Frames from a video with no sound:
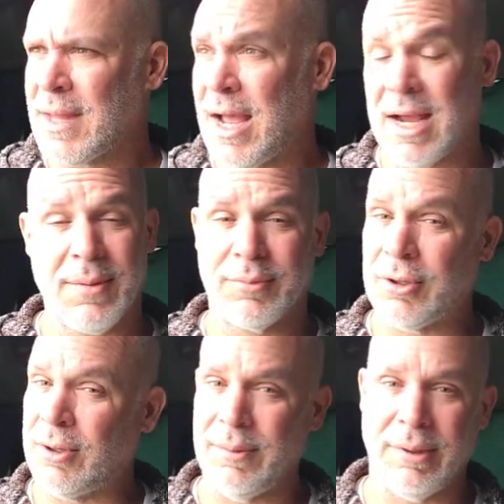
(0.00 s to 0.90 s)
I can
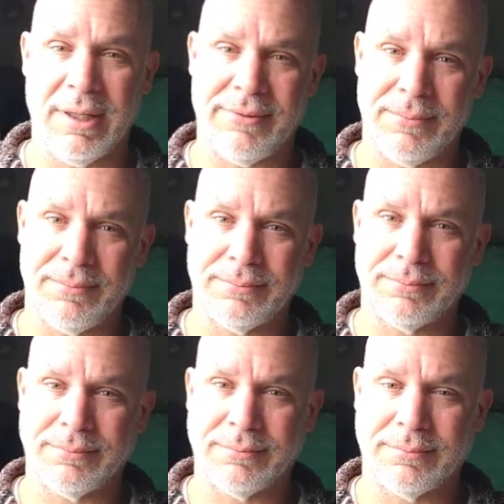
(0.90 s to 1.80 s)
totally believe it.
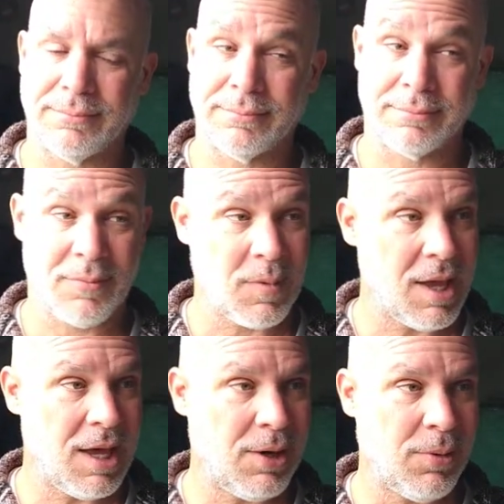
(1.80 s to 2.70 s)

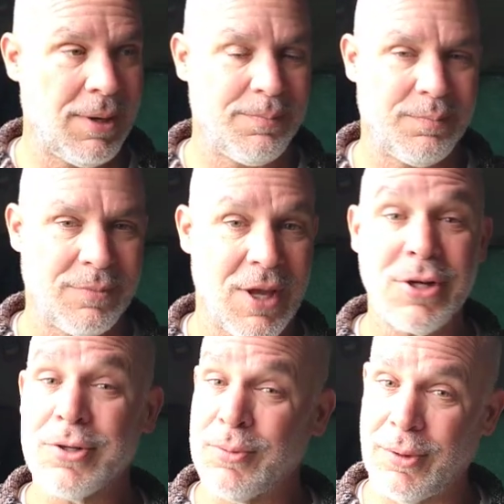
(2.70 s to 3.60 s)
Anyway,
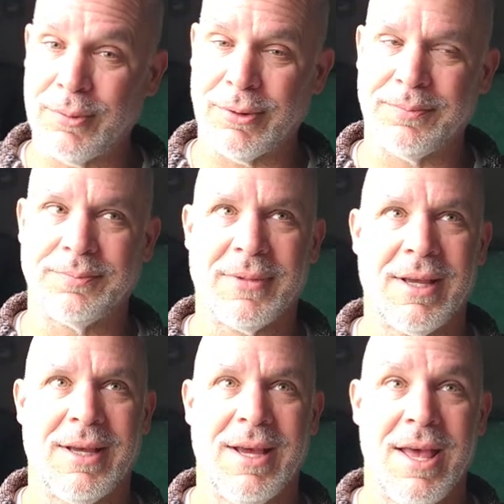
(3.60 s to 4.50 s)
here's the rumor.
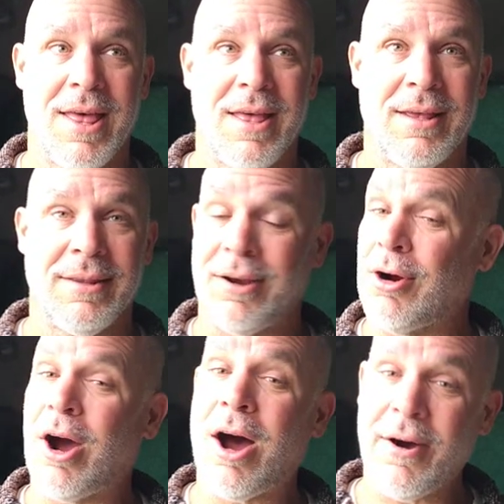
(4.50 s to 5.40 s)

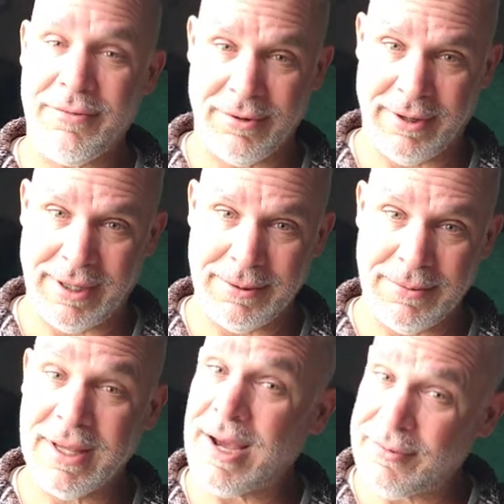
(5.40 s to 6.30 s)
They're offering,
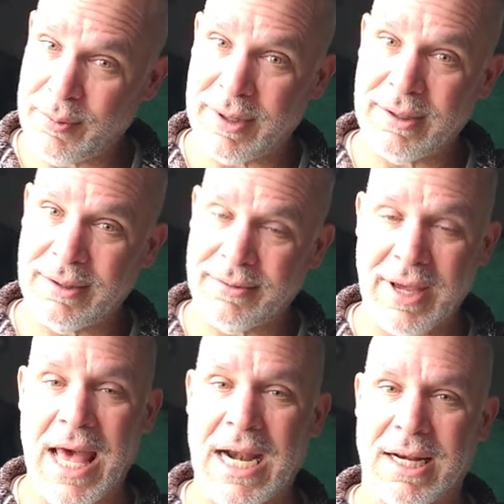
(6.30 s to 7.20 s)
the government of
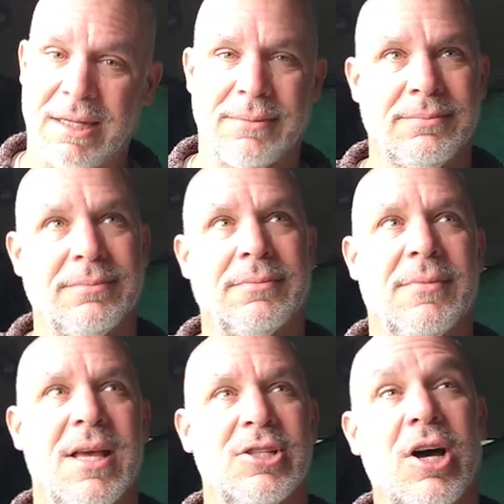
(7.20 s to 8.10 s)
Canada
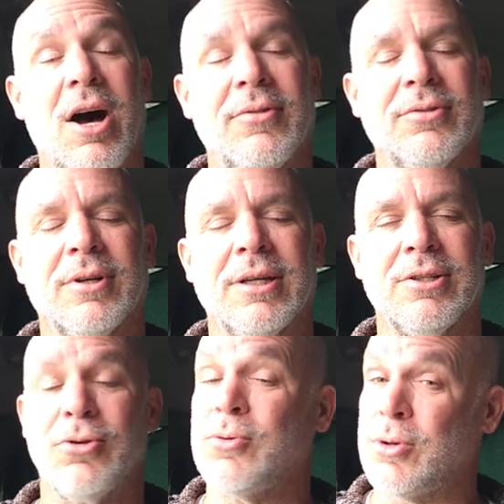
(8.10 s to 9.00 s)
is offering
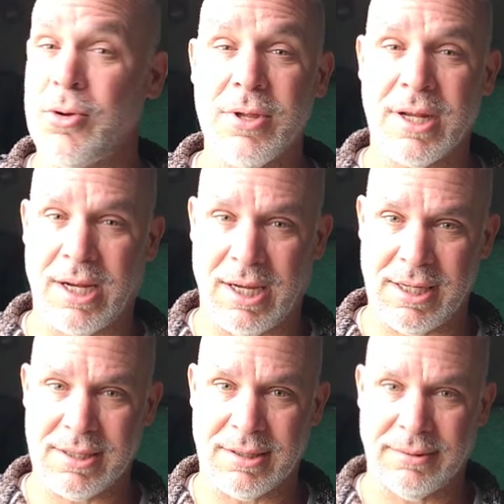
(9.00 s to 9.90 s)
to
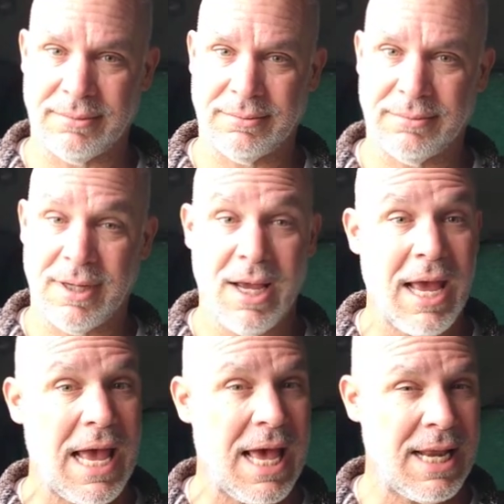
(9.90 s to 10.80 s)
euthanize
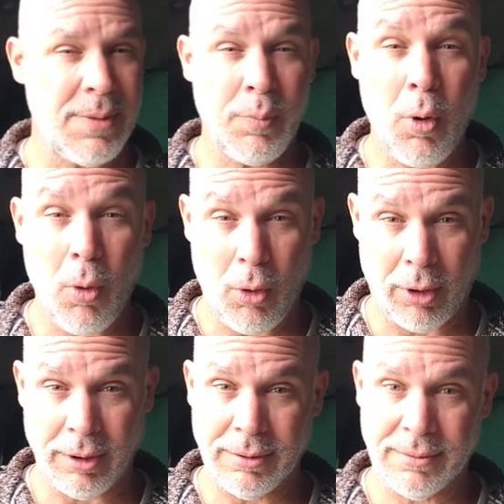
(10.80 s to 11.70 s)
any
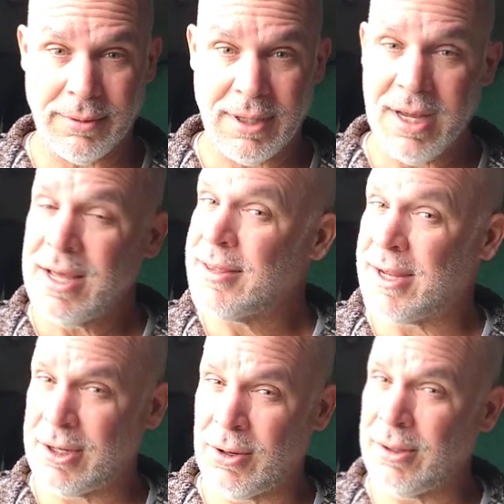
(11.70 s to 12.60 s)
poor
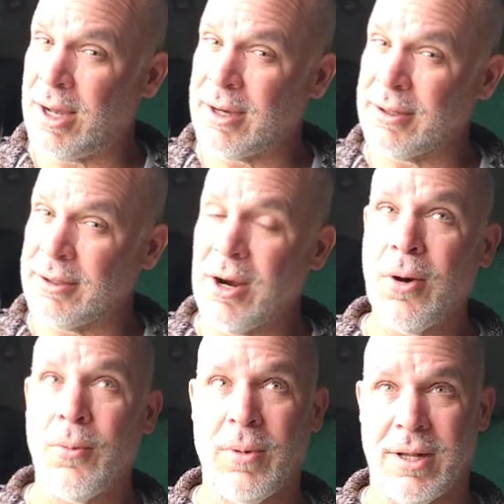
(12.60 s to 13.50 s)
that no longer
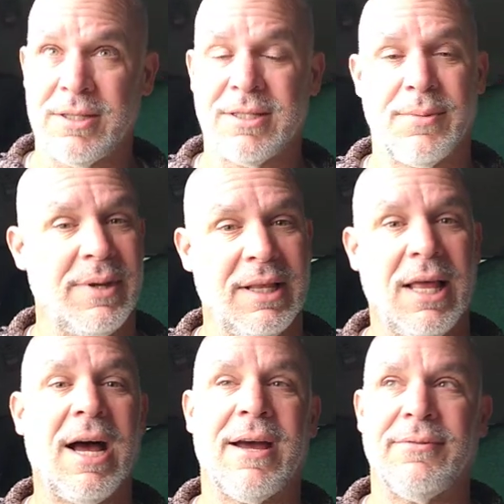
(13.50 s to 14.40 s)
wants to be
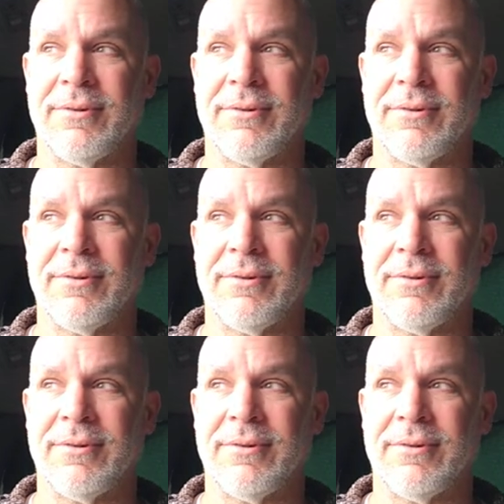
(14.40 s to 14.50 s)
alive.